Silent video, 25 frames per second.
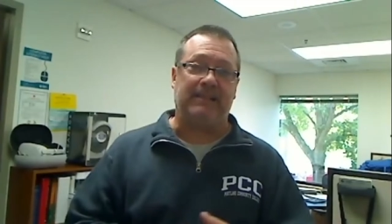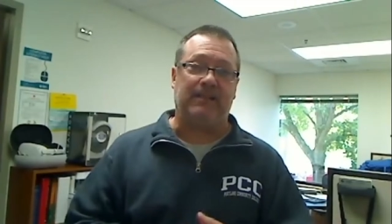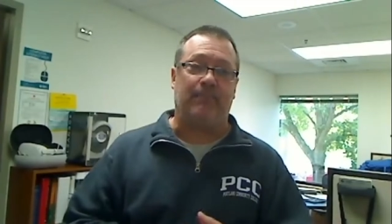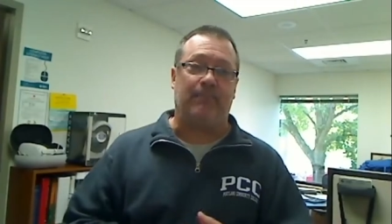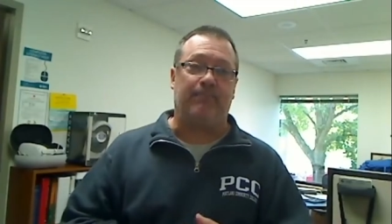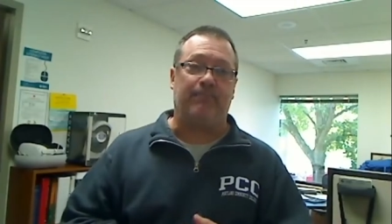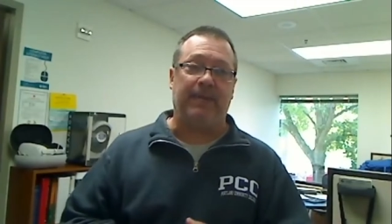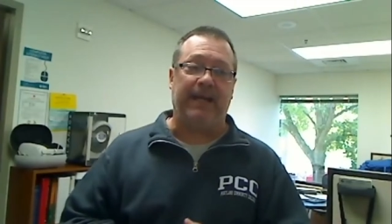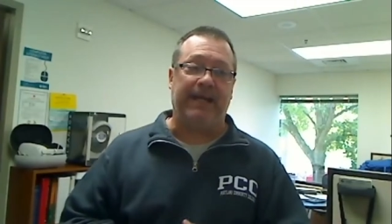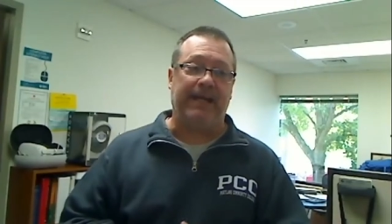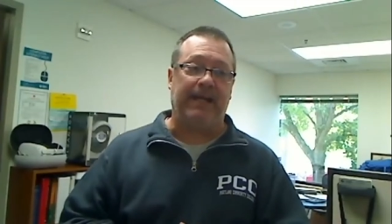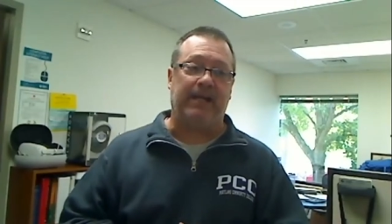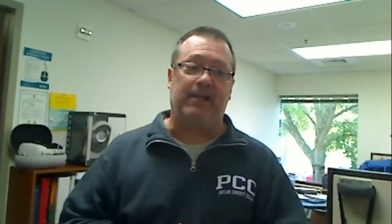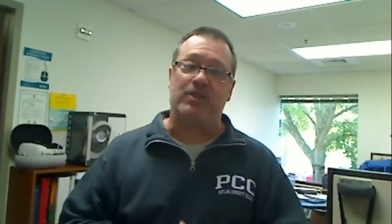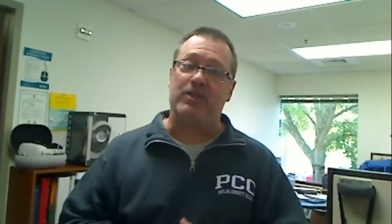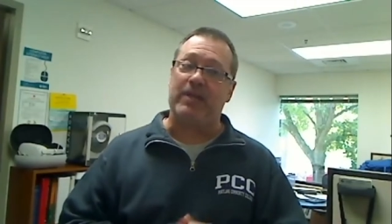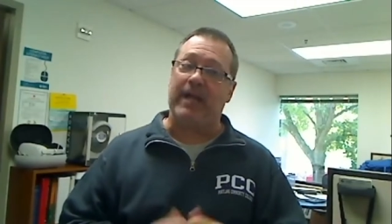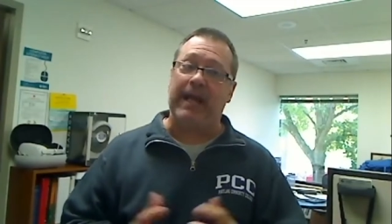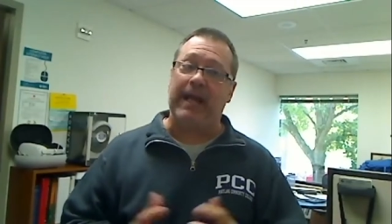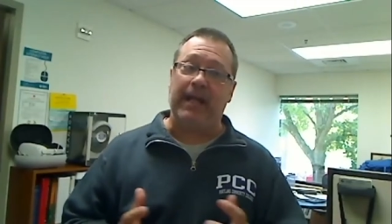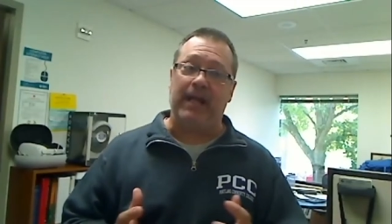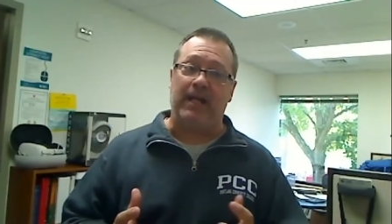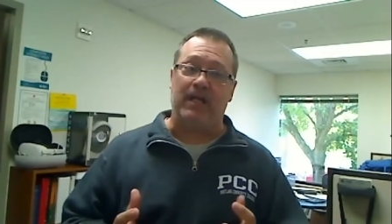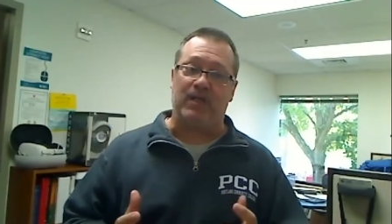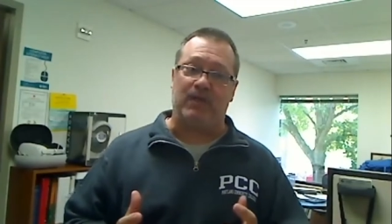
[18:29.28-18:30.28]
a big
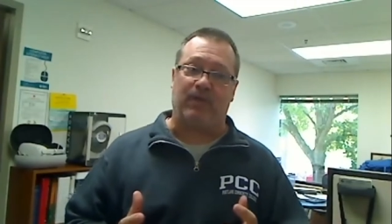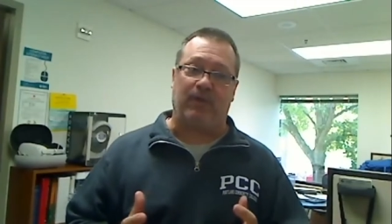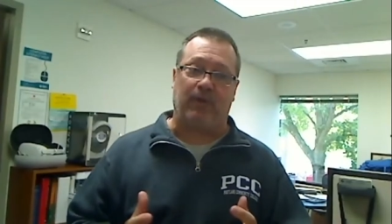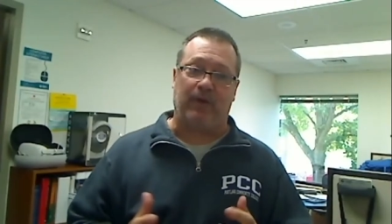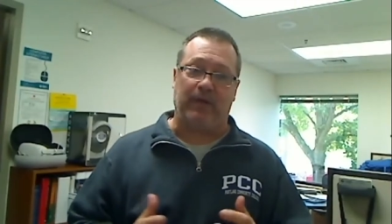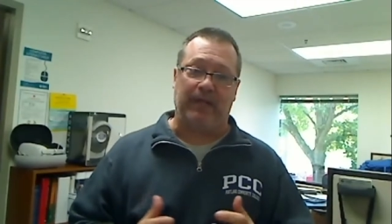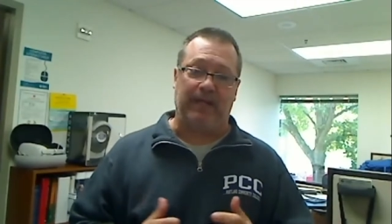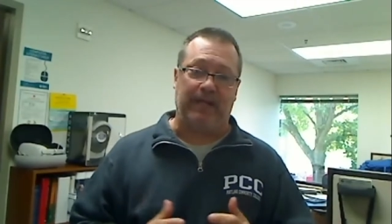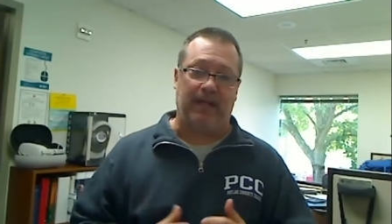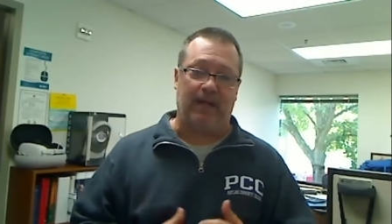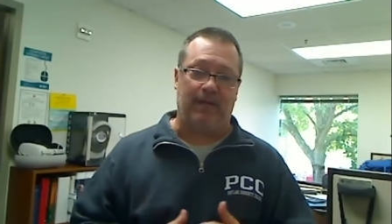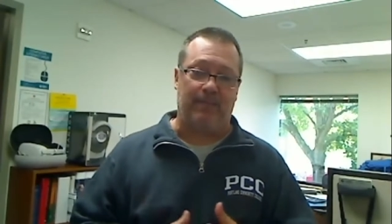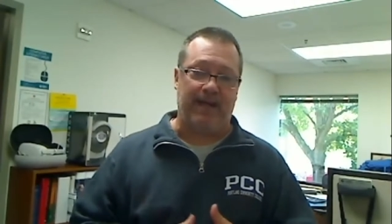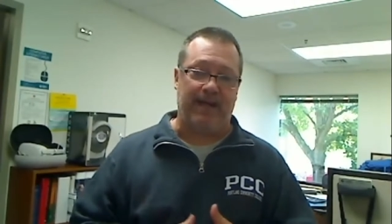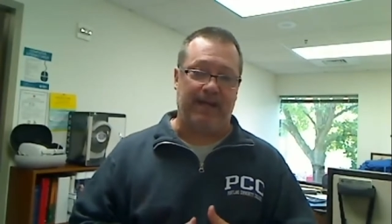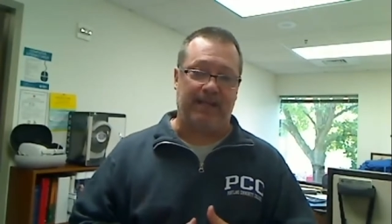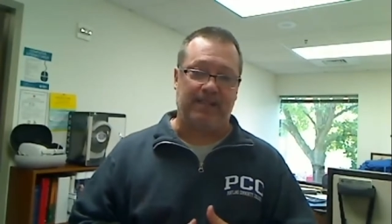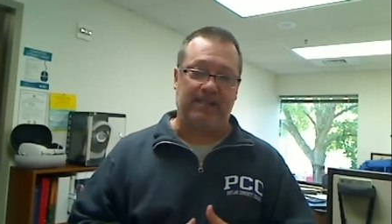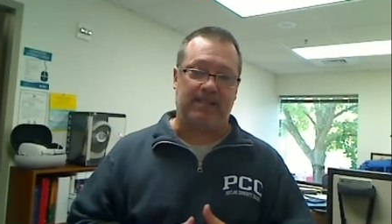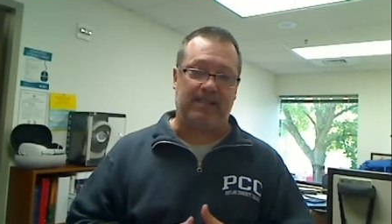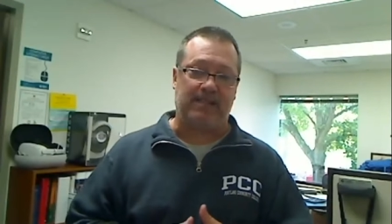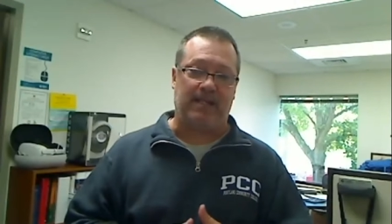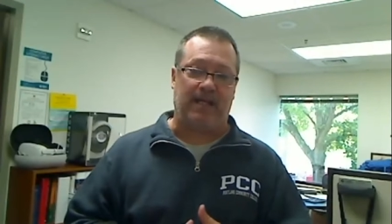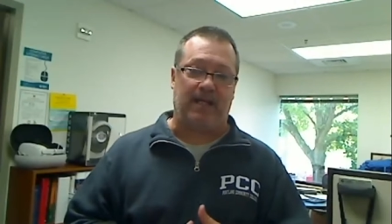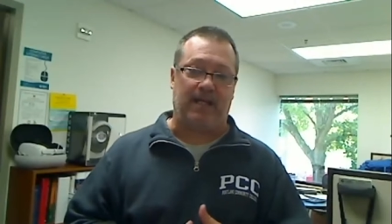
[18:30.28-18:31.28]
change for
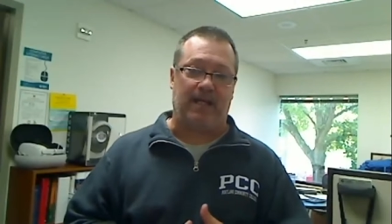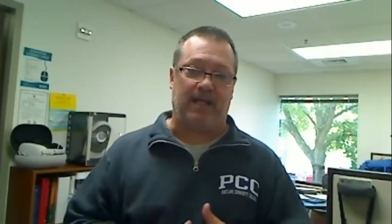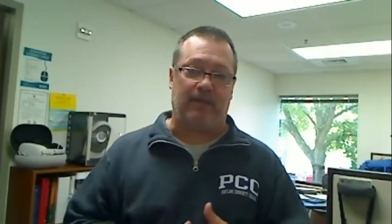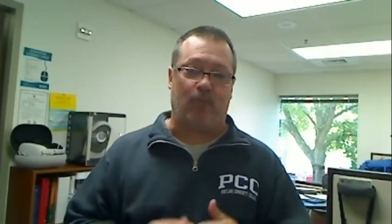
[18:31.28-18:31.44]
EMS.